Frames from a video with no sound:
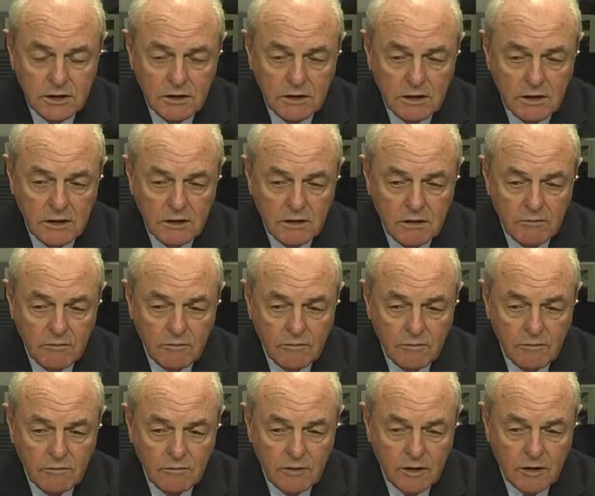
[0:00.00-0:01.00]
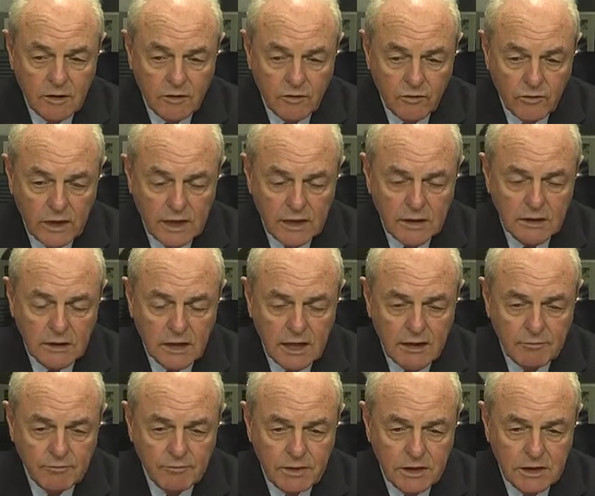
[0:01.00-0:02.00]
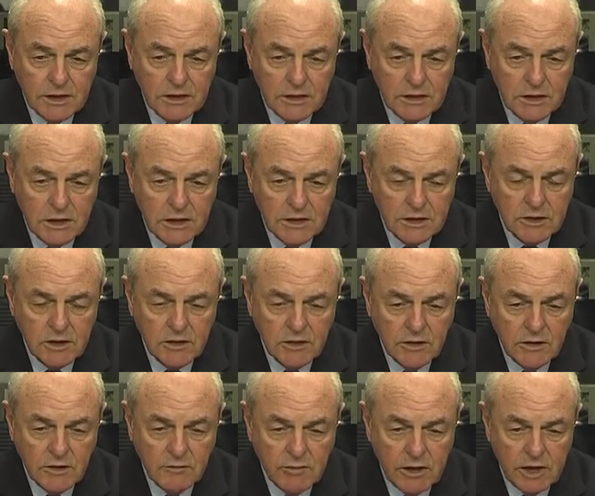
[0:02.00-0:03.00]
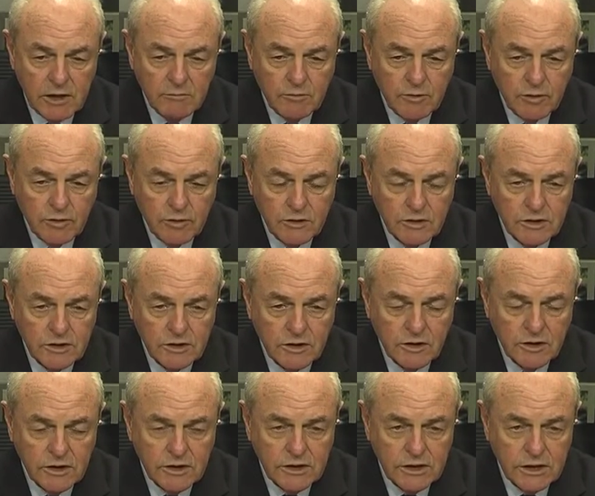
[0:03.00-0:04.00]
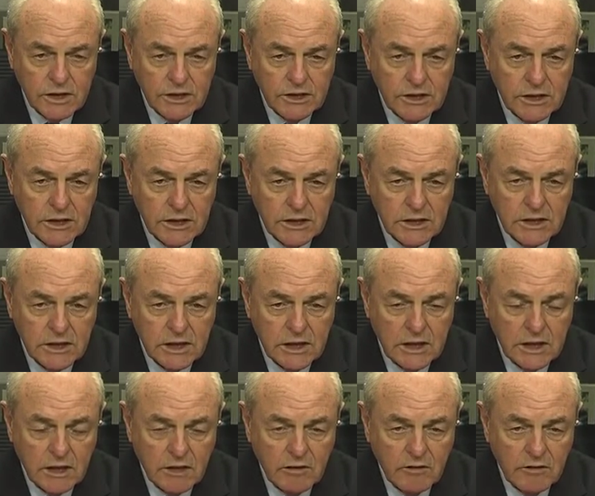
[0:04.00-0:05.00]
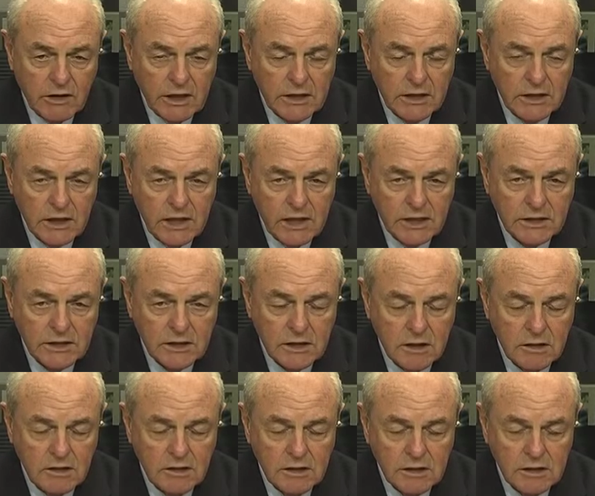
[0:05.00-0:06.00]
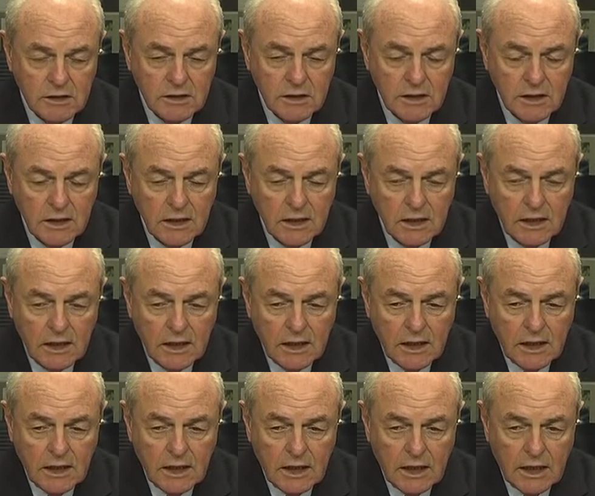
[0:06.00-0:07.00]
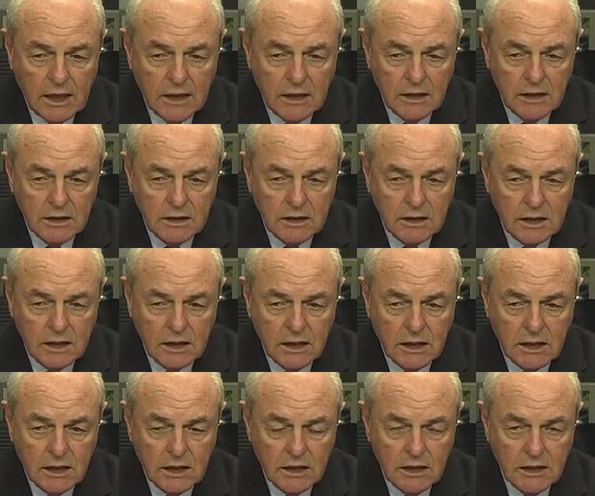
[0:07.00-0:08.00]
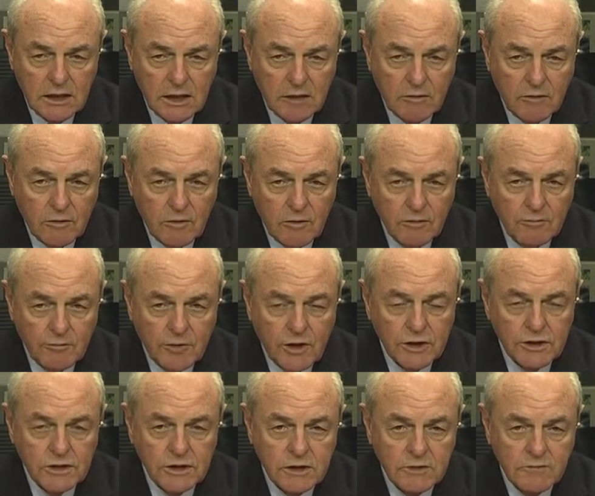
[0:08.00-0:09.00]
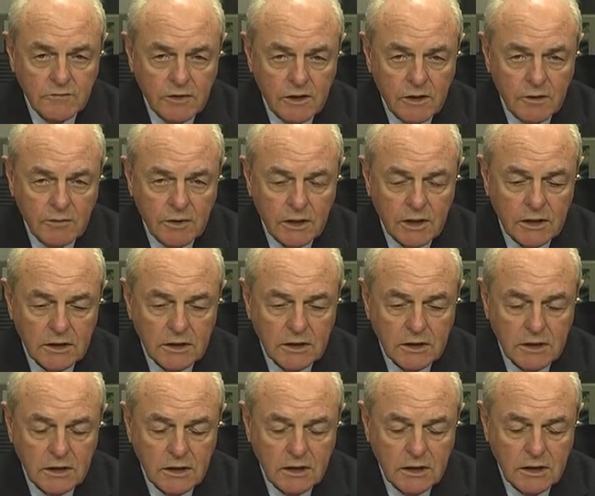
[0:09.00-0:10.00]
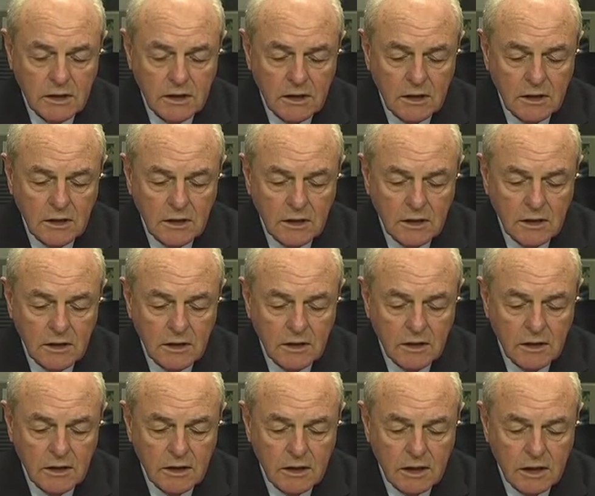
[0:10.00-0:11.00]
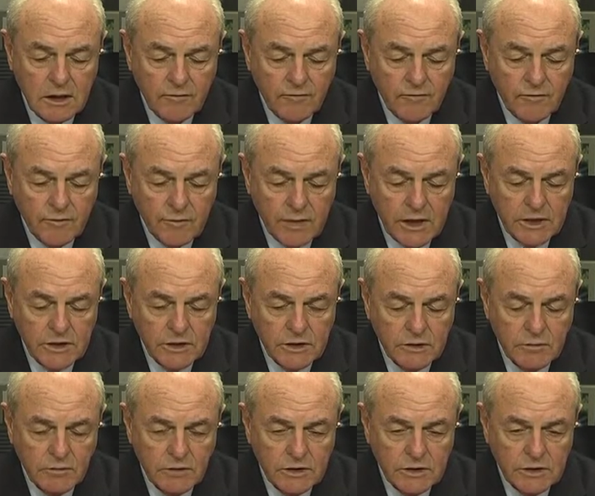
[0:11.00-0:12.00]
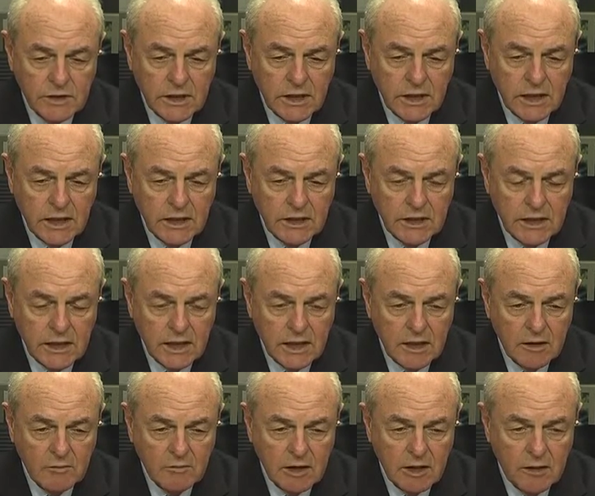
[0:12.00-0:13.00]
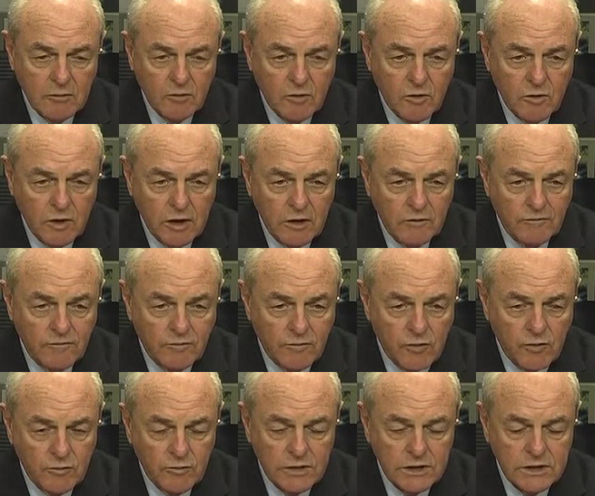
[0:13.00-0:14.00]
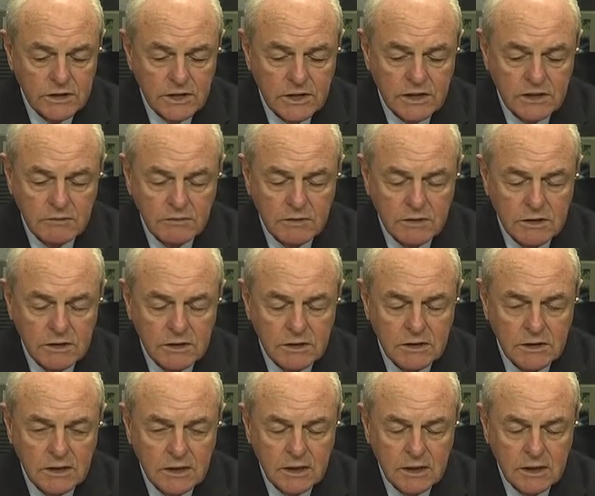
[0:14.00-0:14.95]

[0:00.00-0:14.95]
there were great companies listed on the main board of the stock exchange here today and great asset owners. And uh, they were all positive about the, the information which they get. They can make more informed assessments